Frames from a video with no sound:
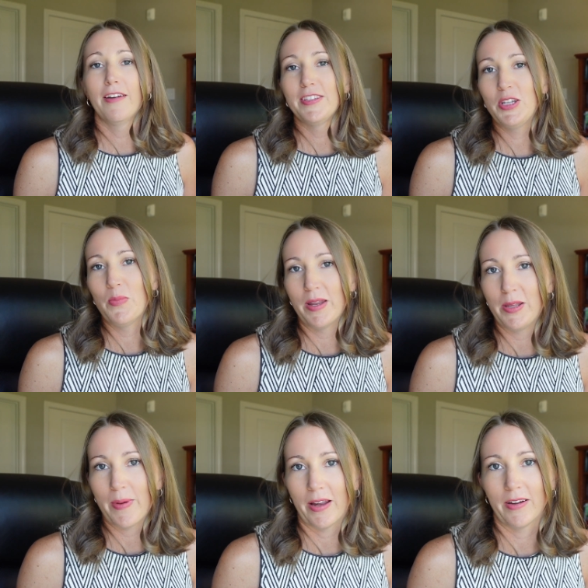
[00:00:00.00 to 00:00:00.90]
I've seen
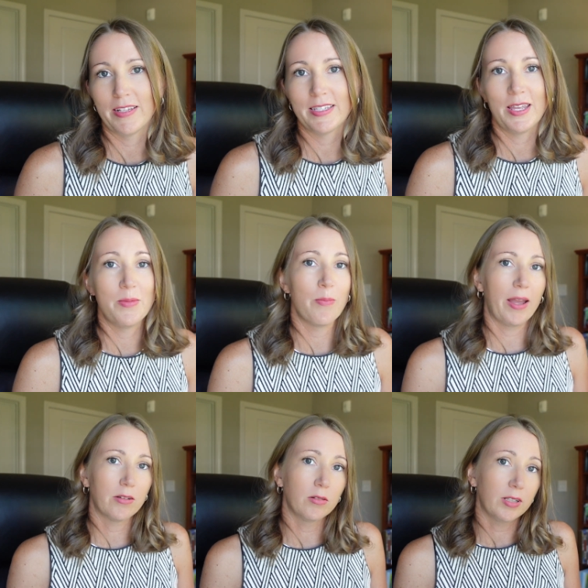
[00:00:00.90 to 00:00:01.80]
many parents in
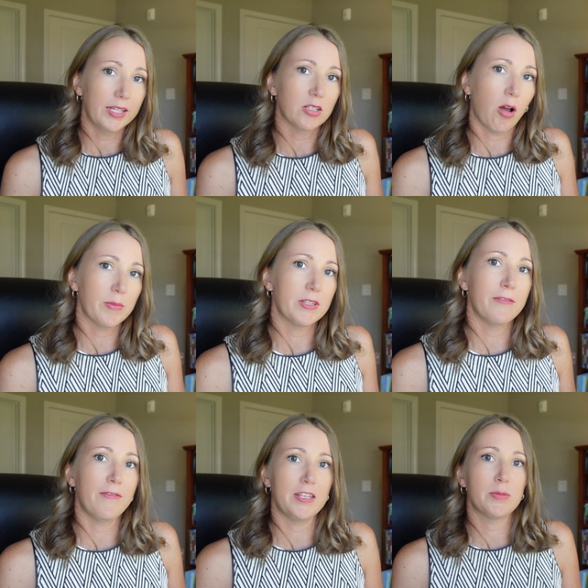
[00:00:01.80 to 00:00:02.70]
Michael Clay
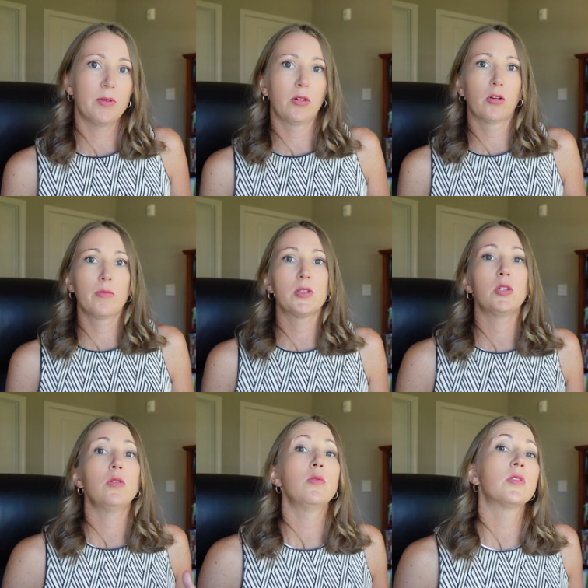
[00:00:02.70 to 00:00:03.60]
Thompson Facebook groups
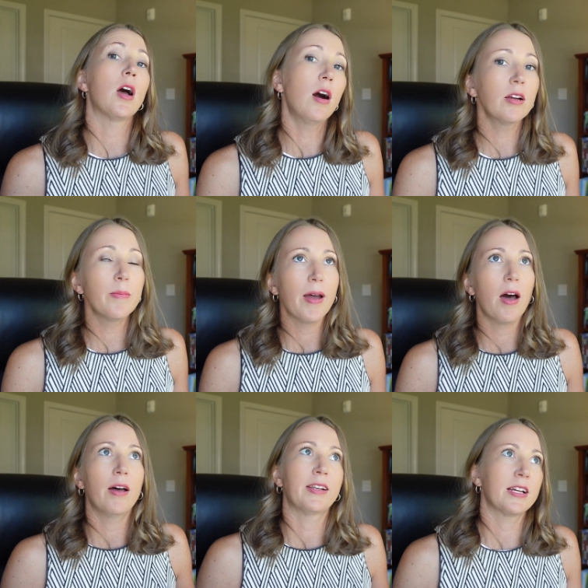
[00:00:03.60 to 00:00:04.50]
who talk
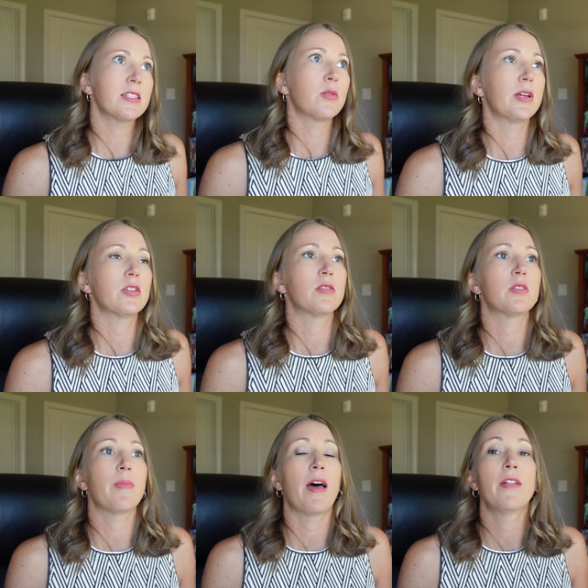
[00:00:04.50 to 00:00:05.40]
about and ask questions
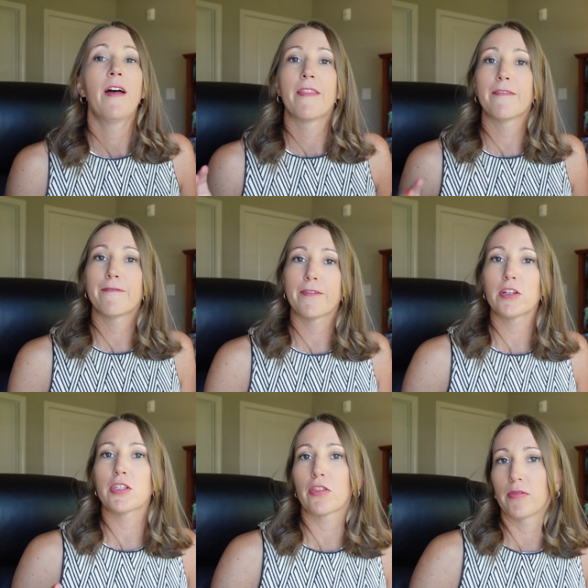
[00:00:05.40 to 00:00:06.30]
about the
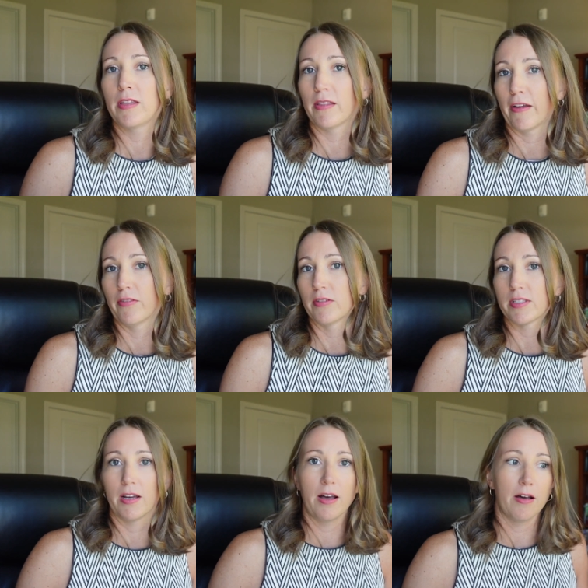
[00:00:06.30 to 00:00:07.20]
first three
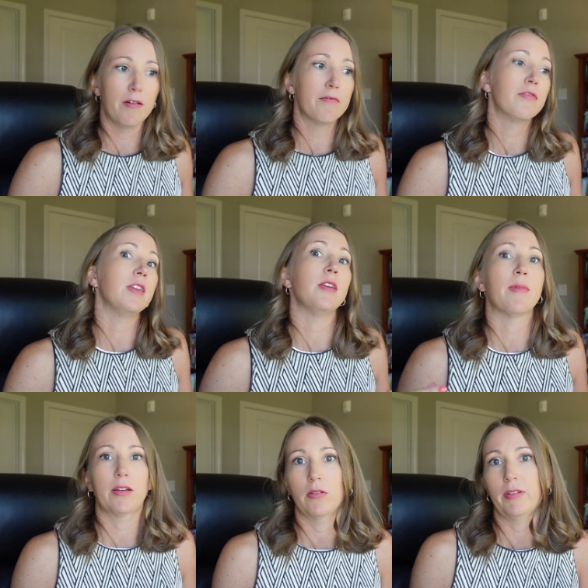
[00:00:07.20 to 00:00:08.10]
levels of the
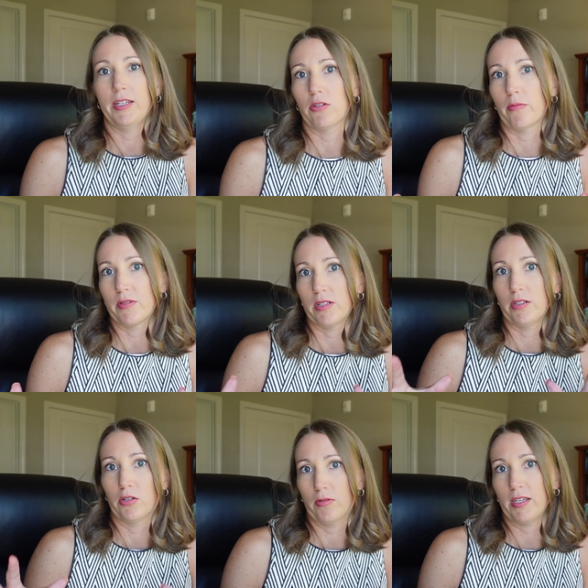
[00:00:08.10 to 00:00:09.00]
Michael Clay
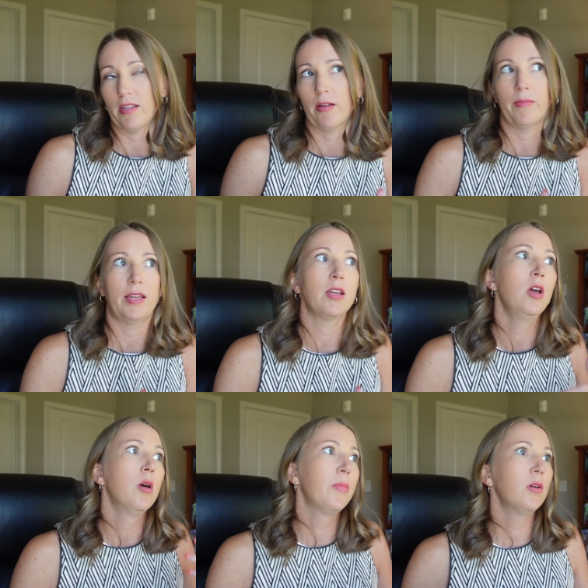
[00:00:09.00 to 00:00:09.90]
Thompson curriculum, like
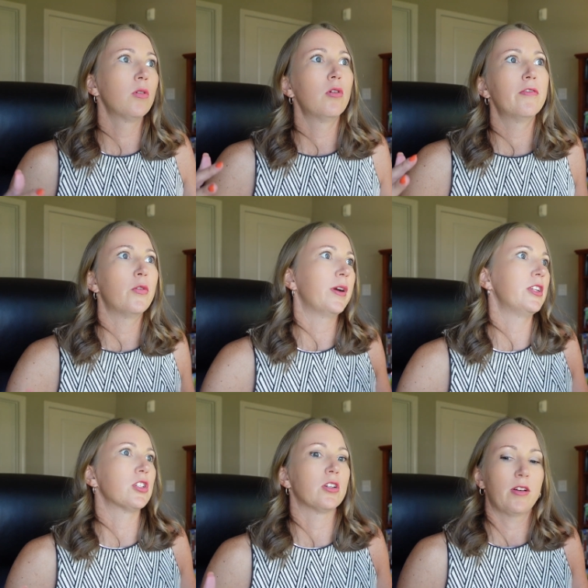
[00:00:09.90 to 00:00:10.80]
Poodle,
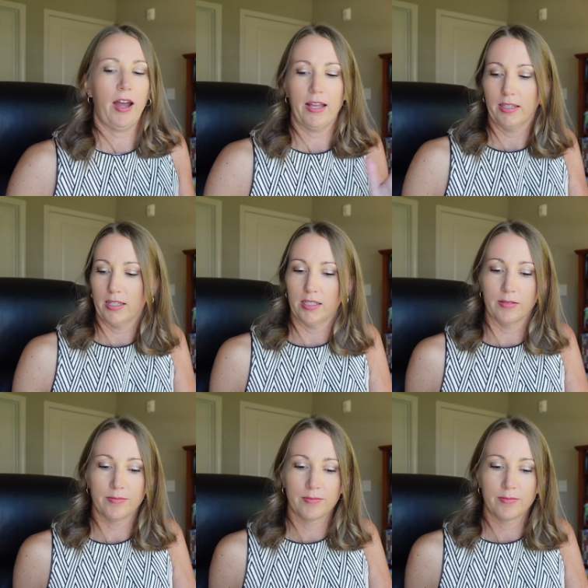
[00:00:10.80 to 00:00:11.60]
Voyager, Island,